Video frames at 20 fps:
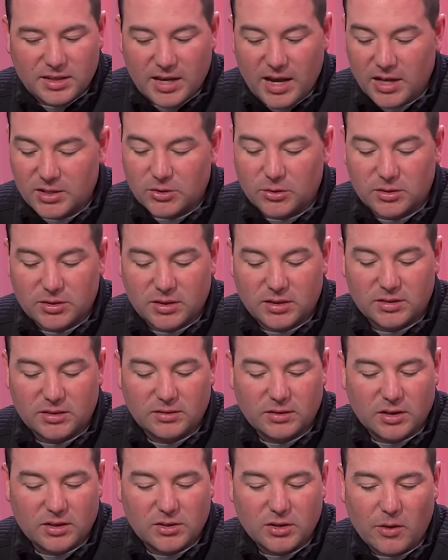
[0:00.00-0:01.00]
yeah, so it's,
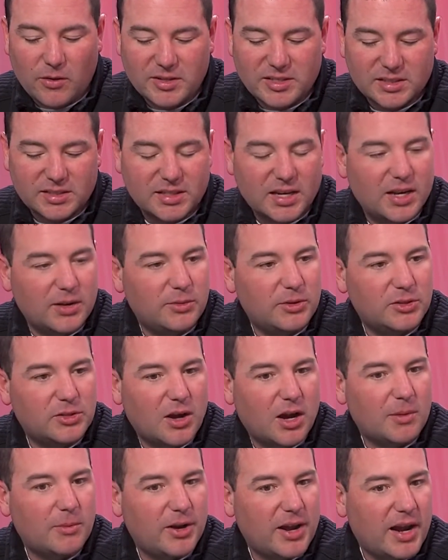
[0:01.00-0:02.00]
it's it's always exciting when you
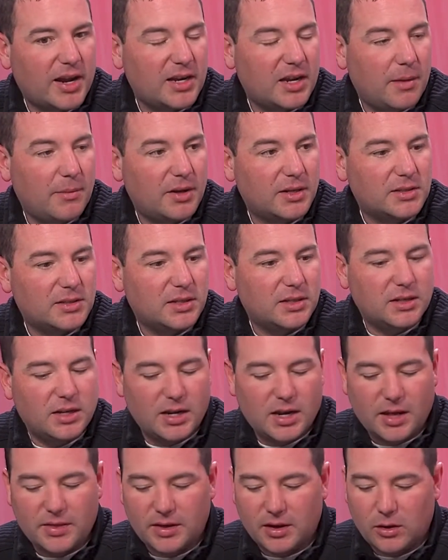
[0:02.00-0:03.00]
talk about academics, and,
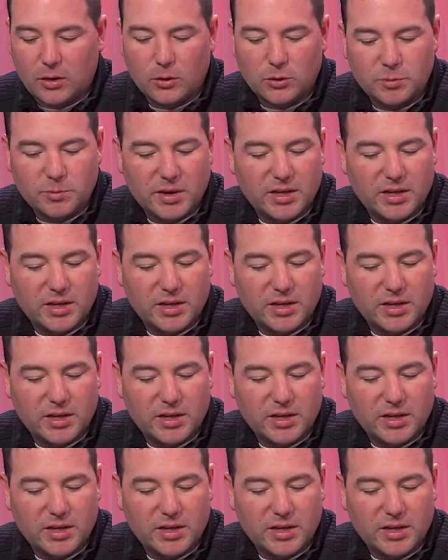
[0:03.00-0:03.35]
and I think Coach